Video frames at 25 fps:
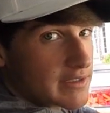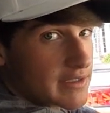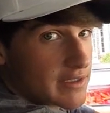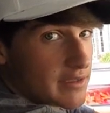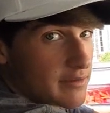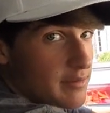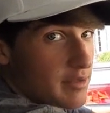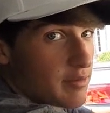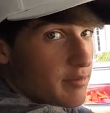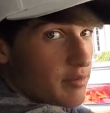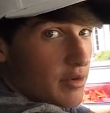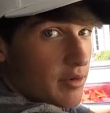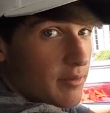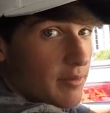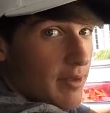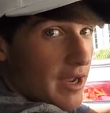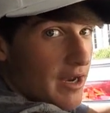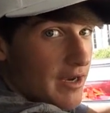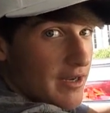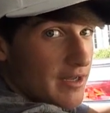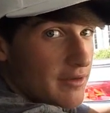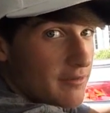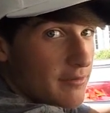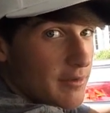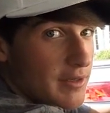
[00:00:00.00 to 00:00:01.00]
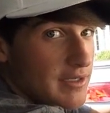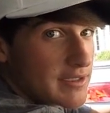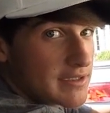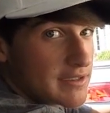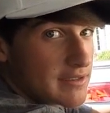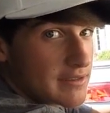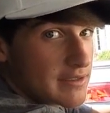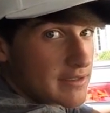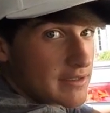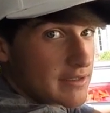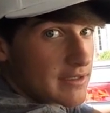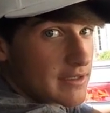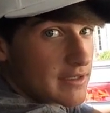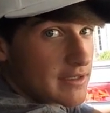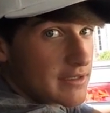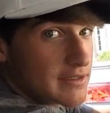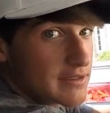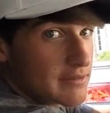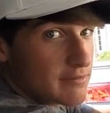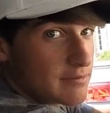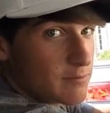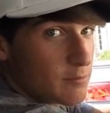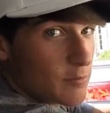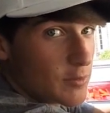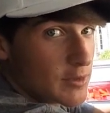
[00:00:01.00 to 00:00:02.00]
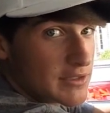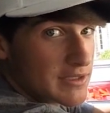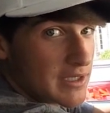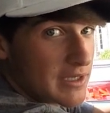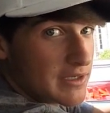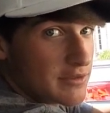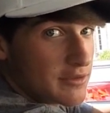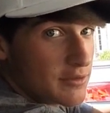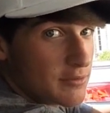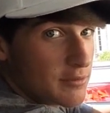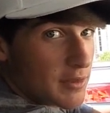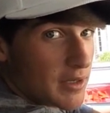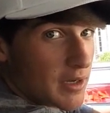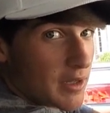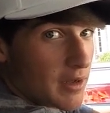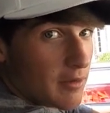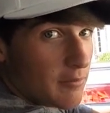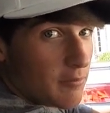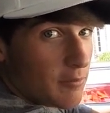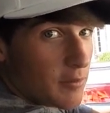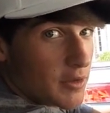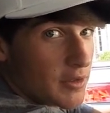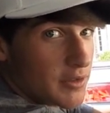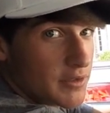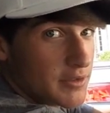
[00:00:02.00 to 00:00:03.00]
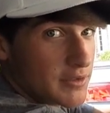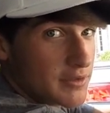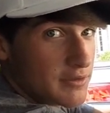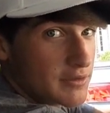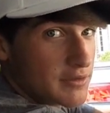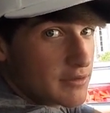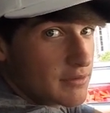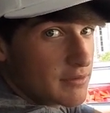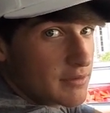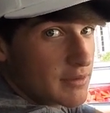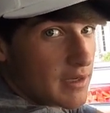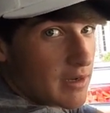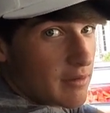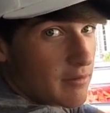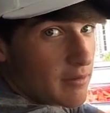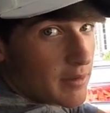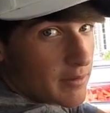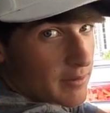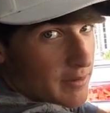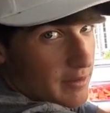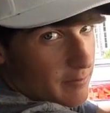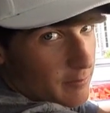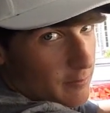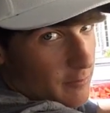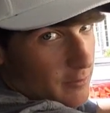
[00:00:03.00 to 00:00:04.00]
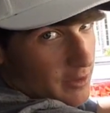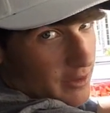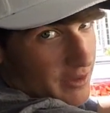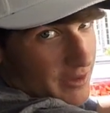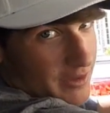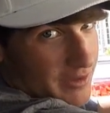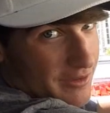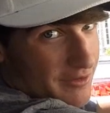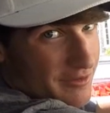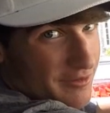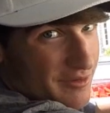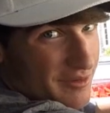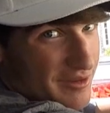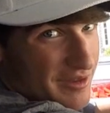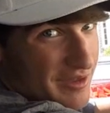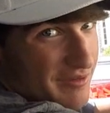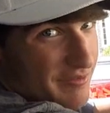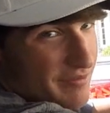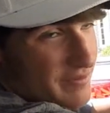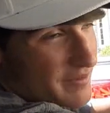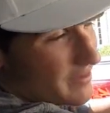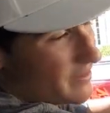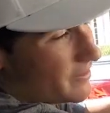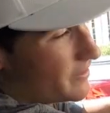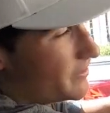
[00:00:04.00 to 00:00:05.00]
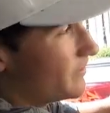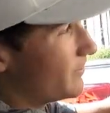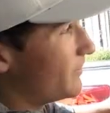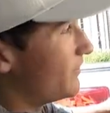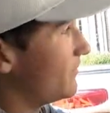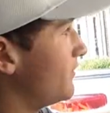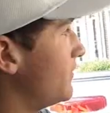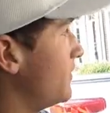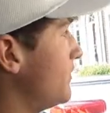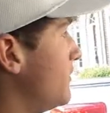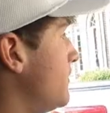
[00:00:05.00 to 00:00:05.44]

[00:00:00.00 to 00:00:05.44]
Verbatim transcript: it's gonna be pretty bad anyways because once I do what I want to do to it, I want to want to get a little lift on it.